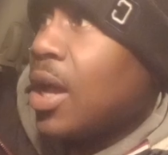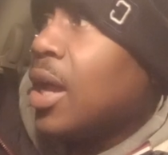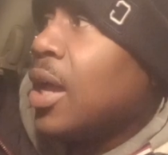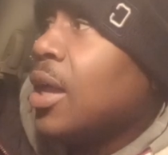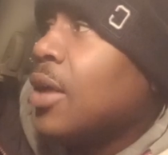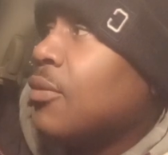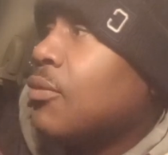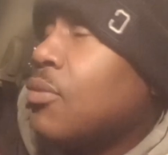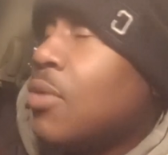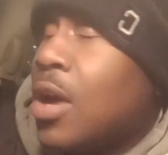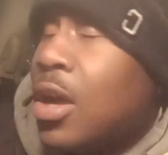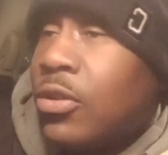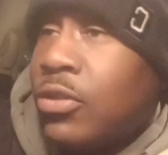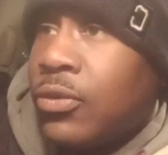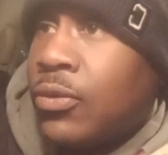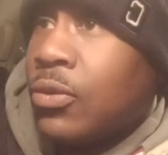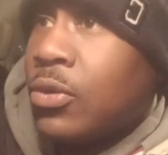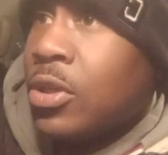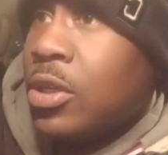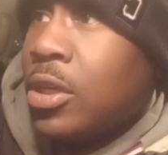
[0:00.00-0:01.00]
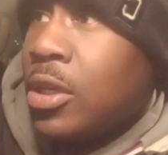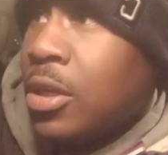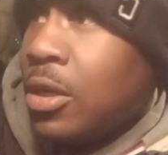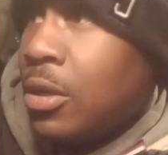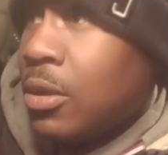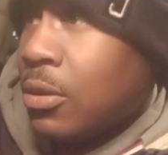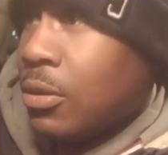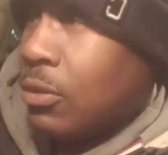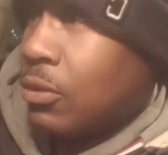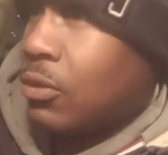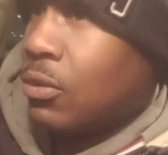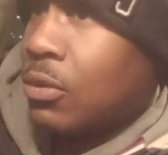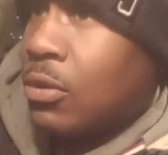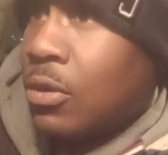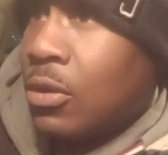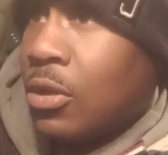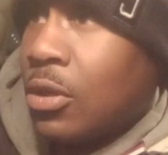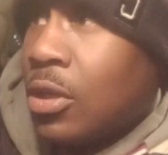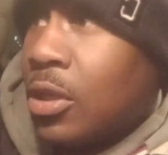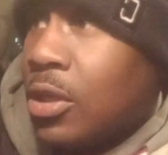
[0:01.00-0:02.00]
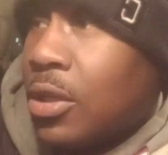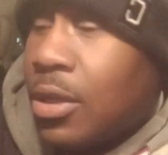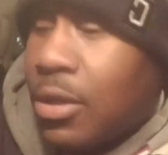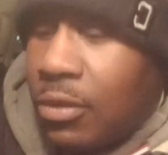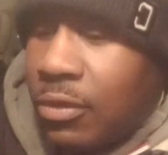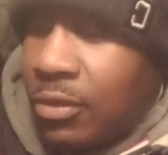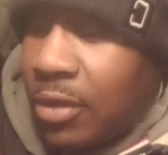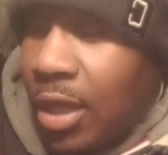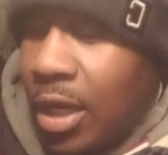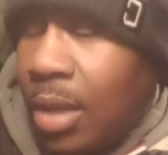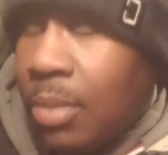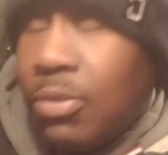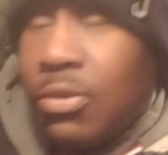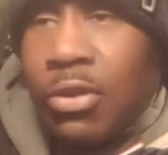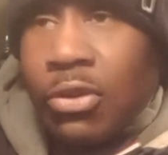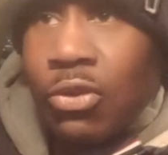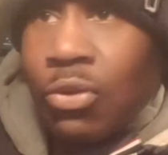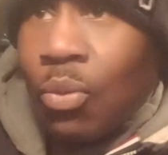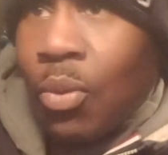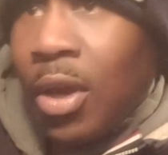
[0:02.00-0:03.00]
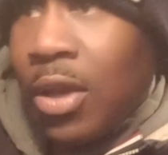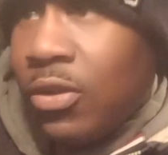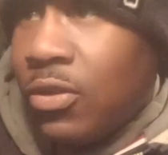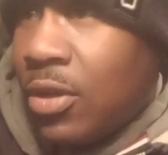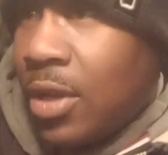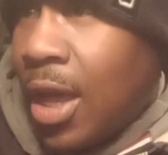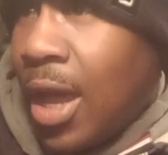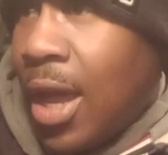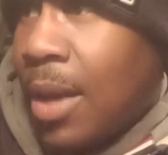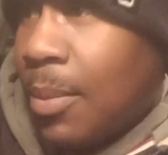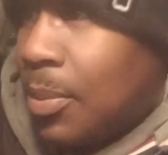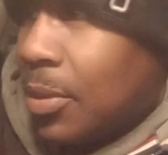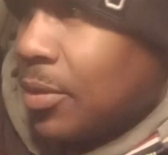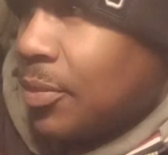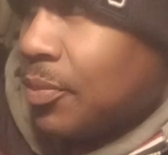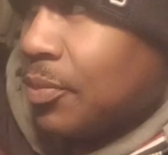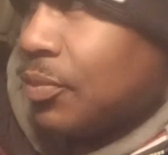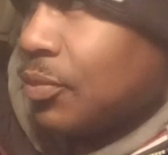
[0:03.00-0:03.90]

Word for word: I have watched for years the same situation happen.